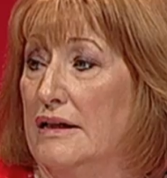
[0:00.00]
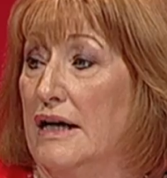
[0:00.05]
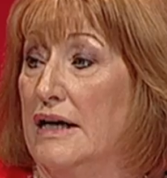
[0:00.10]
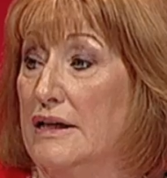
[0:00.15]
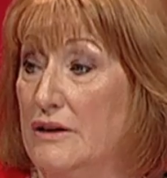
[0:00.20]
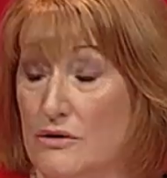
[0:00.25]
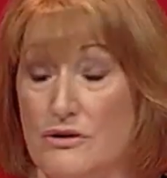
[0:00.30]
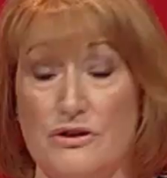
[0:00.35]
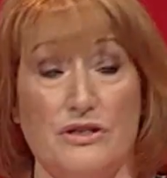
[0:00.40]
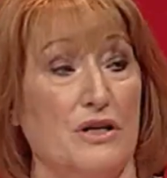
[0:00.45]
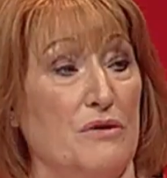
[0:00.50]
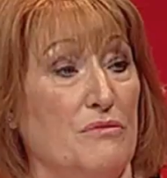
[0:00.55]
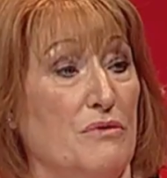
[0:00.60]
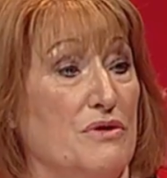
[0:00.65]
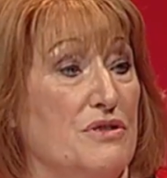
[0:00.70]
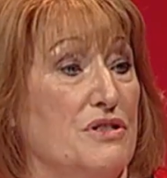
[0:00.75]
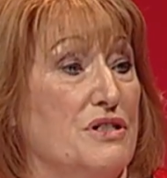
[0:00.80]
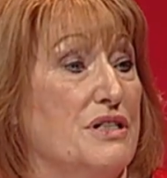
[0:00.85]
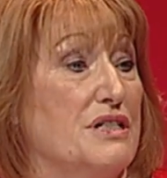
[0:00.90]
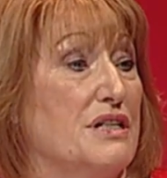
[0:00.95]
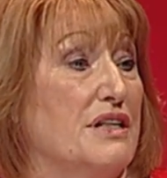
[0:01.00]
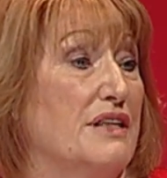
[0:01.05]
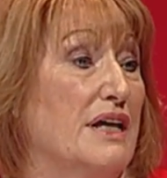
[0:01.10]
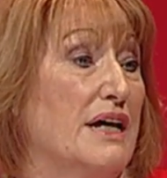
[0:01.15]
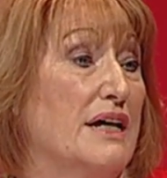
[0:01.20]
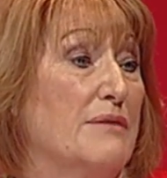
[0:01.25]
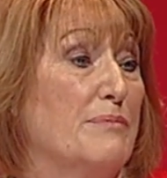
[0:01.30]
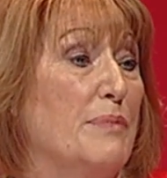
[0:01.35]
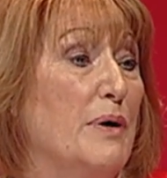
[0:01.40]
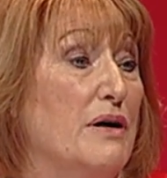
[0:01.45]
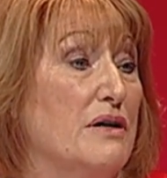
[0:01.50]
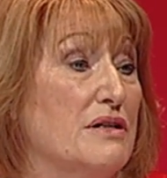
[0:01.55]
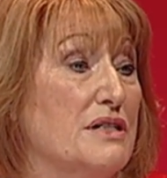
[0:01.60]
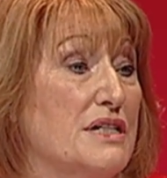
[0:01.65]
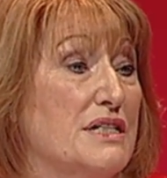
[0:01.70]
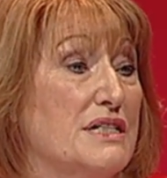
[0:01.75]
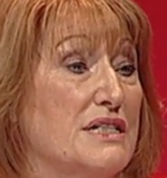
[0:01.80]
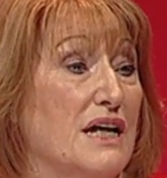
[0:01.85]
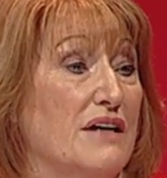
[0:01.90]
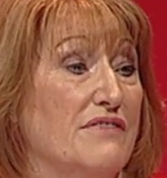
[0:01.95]
I also want to thank party
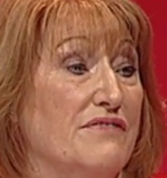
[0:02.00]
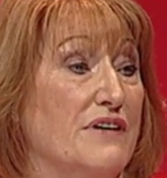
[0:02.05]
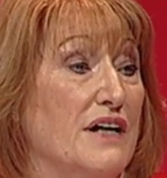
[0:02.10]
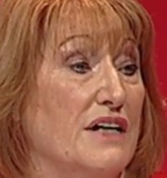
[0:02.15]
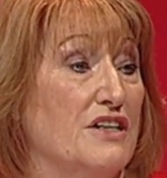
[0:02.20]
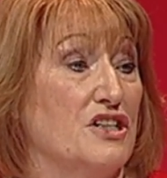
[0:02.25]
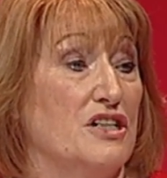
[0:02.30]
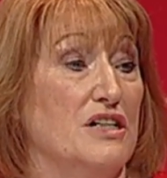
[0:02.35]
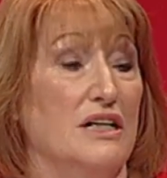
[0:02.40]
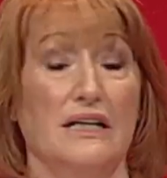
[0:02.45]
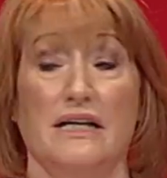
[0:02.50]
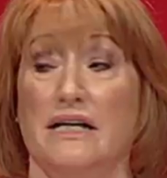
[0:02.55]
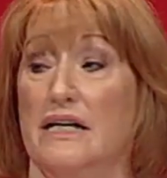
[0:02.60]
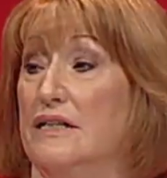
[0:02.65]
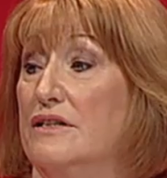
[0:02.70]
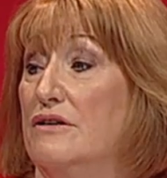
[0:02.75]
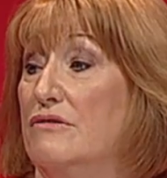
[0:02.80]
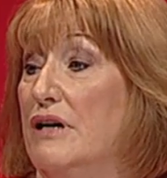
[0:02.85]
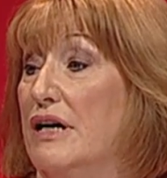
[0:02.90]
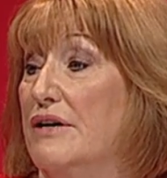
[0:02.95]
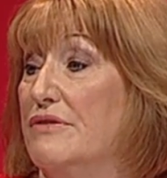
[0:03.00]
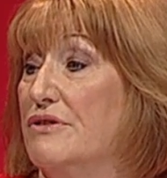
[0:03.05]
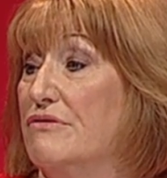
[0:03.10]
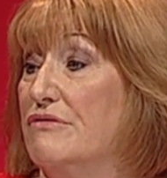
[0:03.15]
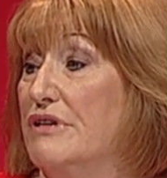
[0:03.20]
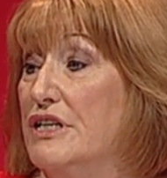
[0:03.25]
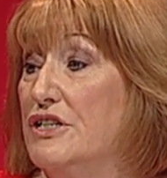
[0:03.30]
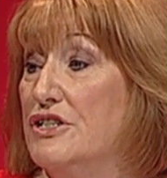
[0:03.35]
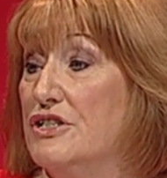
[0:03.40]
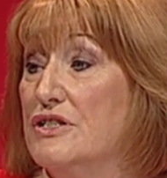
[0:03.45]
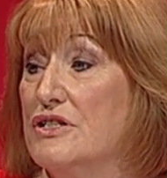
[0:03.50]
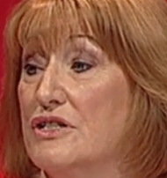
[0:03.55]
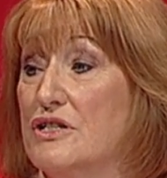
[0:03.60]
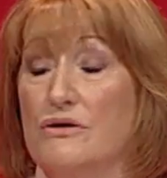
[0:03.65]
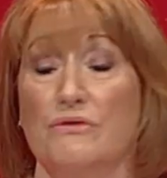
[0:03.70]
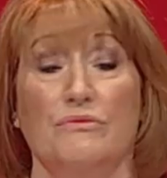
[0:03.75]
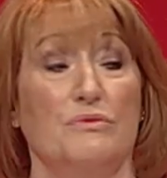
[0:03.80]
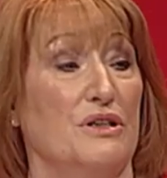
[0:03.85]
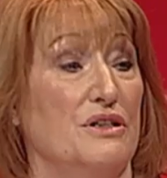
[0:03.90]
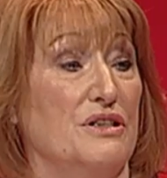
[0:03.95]
staff nationally and around the regions
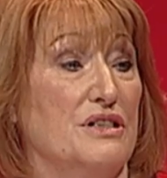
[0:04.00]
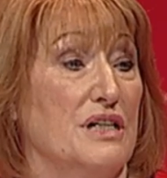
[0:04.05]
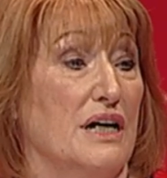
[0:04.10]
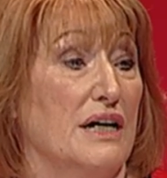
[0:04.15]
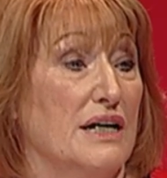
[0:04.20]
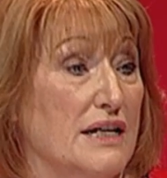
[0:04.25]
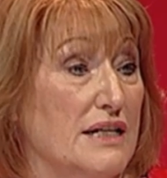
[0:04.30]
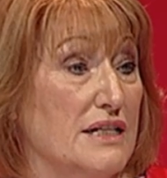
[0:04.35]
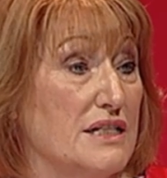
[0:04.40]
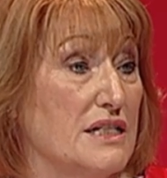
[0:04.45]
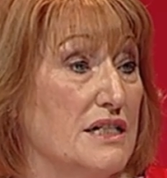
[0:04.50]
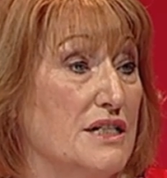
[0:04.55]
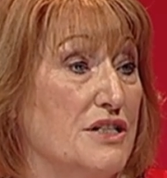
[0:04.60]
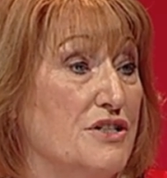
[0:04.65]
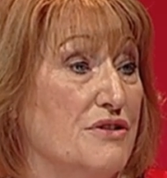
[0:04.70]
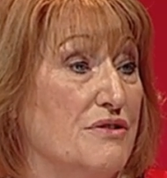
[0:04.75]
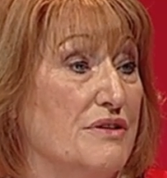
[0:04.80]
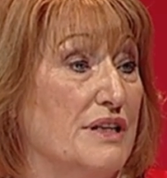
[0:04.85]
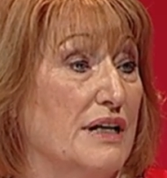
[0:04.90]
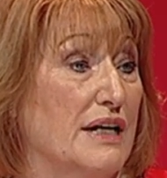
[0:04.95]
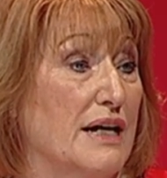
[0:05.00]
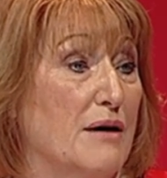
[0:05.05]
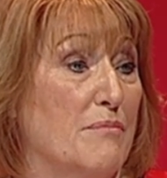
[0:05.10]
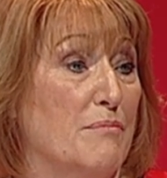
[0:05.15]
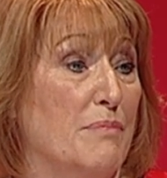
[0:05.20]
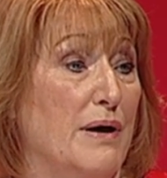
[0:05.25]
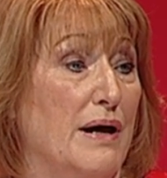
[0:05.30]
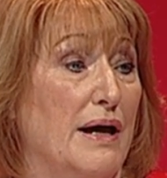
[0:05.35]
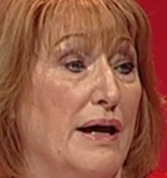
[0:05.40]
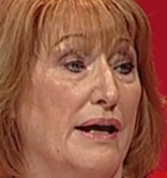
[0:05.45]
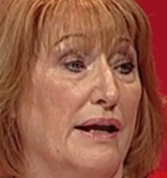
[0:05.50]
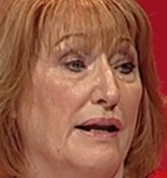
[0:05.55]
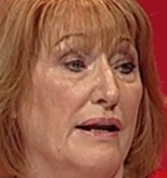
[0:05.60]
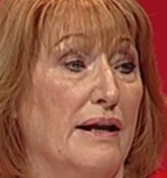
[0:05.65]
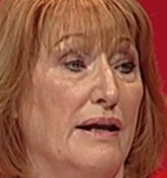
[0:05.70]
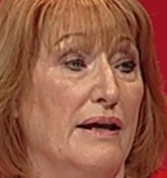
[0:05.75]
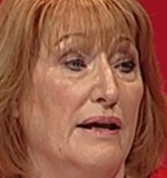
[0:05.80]
who worked tirelessly during the campaign.